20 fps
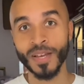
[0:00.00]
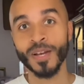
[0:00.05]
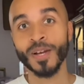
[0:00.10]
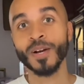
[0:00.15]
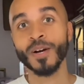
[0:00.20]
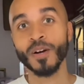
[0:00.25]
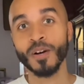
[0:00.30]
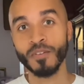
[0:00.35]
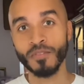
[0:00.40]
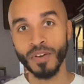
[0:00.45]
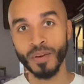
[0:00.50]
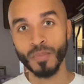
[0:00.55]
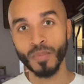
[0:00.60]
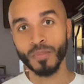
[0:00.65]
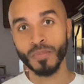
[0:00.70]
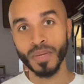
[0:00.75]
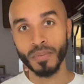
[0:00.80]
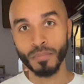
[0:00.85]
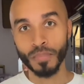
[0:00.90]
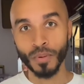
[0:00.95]
of
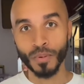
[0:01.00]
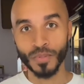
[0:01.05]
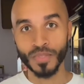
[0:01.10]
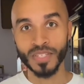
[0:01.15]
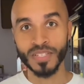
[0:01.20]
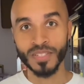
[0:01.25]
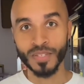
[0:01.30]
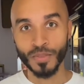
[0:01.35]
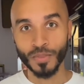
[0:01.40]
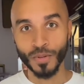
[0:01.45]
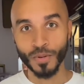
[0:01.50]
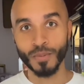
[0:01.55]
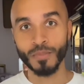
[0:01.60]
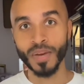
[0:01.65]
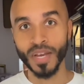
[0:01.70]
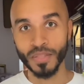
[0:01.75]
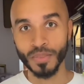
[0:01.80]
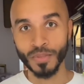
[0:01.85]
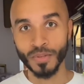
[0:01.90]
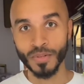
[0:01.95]
MLB Postseason Throwback
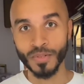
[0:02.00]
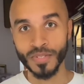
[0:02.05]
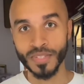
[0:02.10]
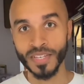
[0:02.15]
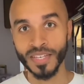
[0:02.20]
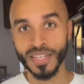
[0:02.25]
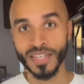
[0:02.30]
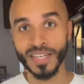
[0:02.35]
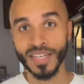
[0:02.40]
Thursday.